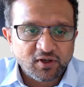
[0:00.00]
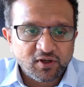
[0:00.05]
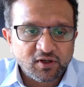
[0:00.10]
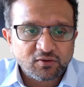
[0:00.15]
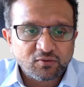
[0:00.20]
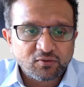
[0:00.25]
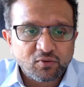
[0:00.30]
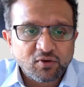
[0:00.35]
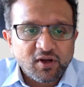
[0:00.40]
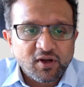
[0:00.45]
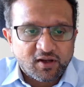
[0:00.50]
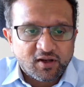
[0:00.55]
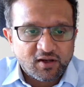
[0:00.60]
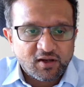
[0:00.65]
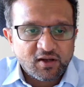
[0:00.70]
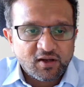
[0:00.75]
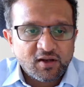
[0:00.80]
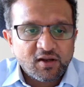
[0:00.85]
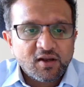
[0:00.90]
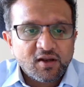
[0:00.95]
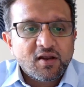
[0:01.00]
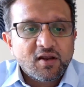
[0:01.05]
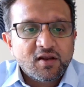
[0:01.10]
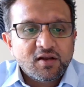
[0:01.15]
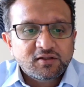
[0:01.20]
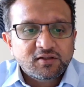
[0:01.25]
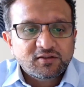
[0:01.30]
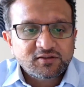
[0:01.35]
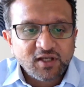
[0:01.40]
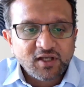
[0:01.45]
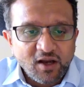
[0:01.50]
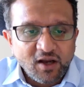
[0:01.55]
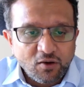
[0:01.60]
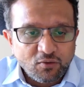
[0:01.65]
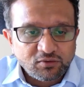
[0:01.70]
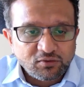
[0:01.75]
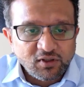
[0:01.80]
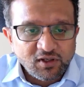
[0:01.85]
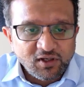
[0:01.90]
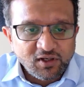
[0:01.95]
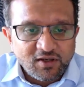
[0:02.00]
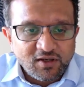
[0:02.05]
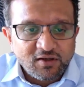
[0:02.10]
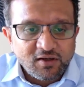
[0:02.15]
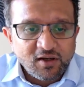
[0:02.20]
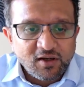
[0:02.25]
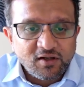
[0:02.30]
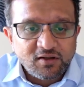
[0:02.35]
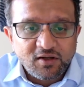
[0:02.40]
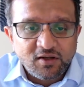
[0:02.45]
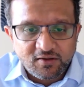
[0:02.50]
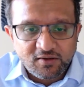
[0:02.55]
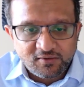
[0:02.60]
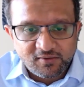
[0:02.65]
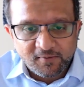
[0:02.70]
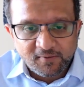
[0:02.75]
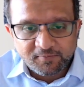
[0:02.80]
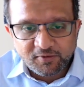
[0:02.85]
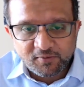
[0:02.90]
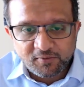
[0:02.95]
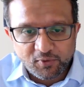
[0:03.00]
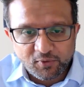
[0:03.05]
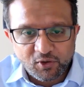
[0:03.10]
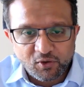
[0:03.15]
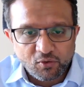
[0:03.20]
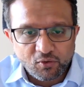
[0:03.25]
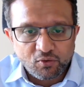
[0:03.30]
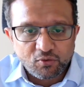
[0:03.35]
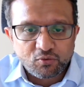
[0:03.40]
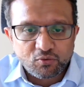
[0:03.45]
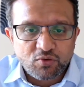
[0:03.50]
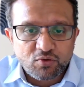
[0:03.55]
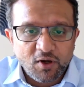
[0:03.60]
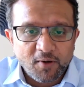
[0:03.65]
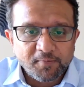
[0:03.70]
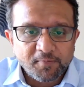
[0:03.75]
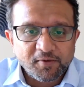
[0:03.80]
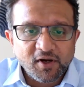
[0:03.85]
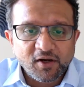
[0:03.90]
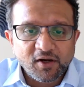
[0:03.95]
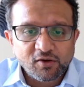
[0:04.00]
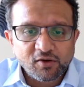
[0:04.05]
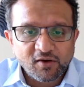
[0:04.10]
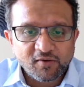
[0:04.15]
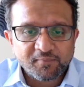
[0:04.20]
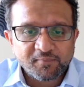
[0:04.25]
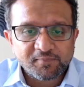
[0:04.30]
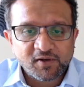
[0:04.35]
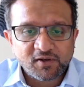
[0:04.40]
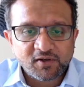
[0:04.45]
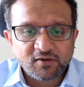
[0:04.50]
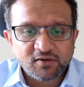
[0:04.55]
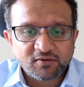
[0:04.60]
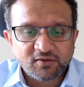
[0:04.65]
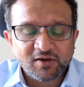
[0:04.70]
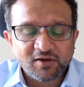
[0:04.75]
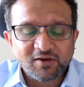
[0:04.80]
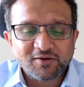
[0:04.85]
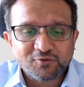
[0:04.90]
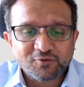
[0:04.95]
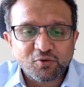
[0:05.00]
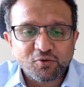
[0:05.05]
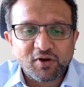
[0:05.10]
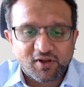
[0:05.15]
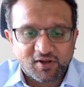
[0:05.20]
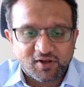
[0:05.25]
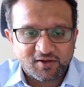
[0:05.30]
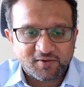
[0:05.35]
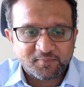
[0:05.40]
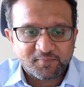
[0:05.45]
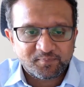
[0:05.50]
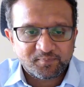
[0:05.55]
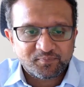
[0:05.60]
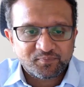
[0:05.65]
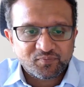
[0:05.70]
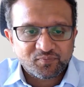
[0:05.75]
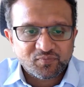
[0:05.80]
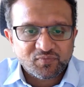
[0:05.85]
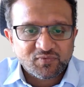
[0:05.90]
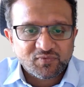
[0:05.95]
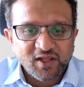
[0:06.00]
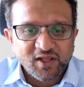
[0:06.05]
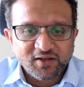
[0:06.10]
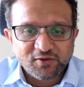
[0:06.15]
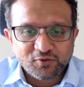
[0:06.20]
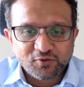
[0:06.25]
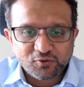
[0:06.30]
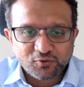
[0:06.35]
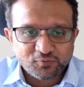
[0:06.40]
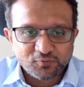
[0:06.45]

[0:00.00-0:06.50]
to it today. Check out the link in the description below to upgrade your FP&A skills today. Thank